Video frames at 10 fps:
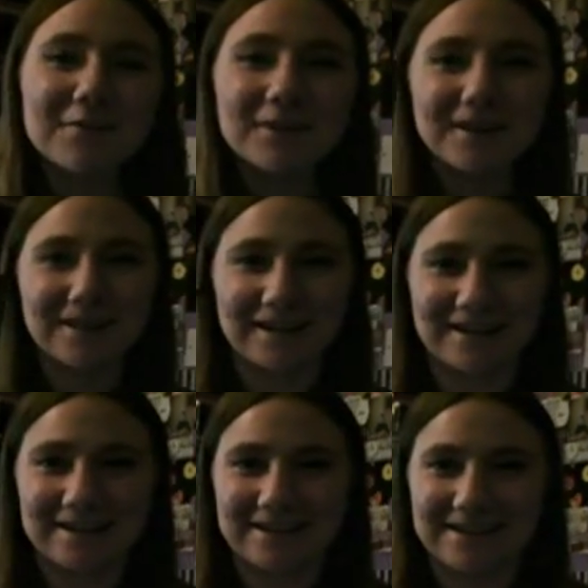Written
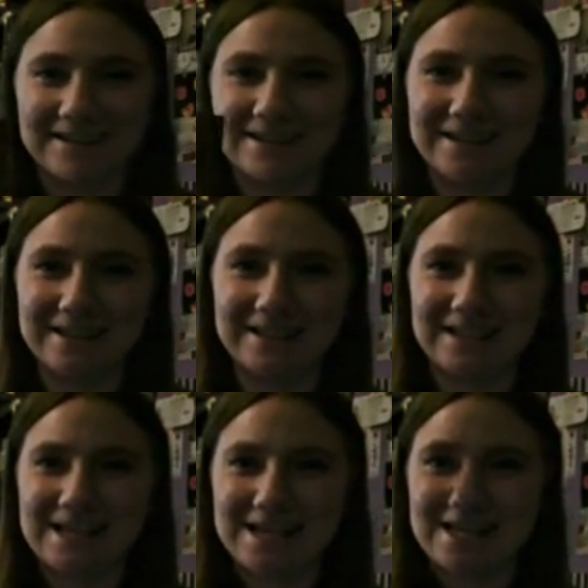Glass,
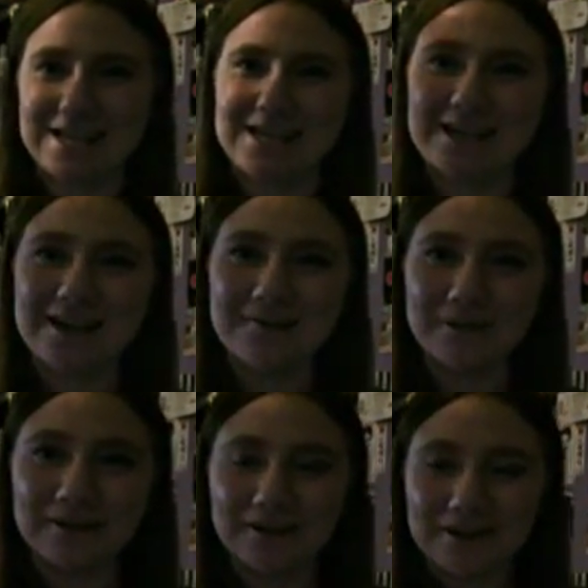
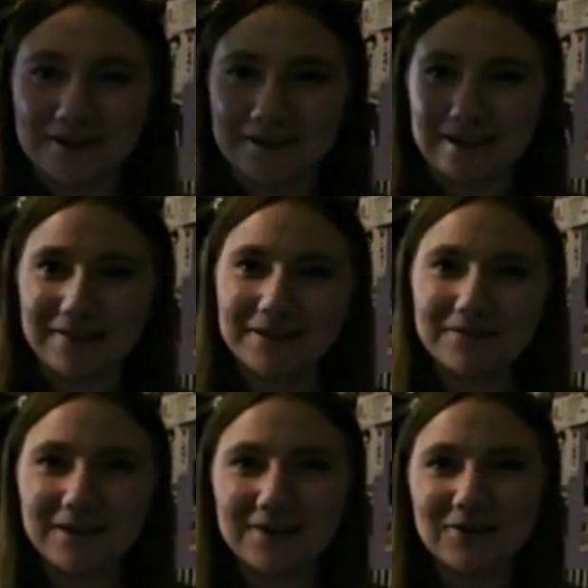because Heavenly
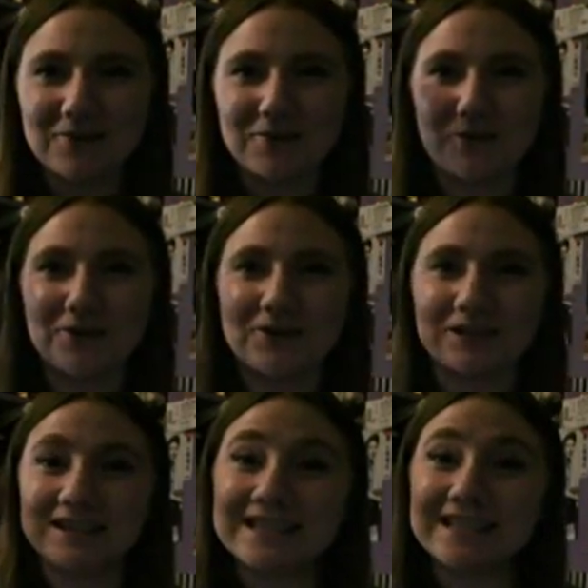Fire is coming out
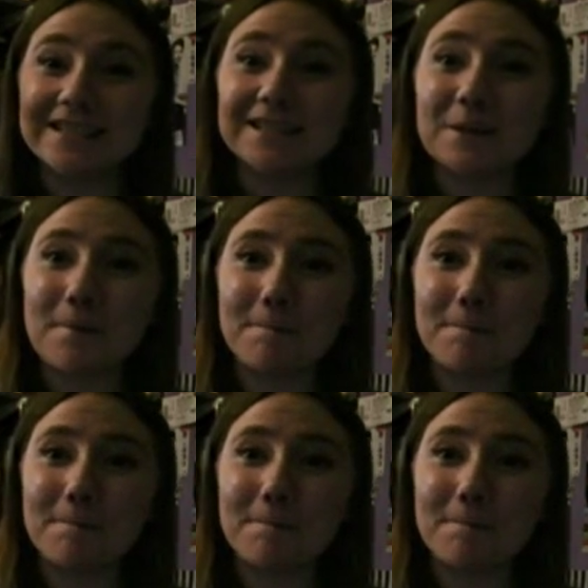next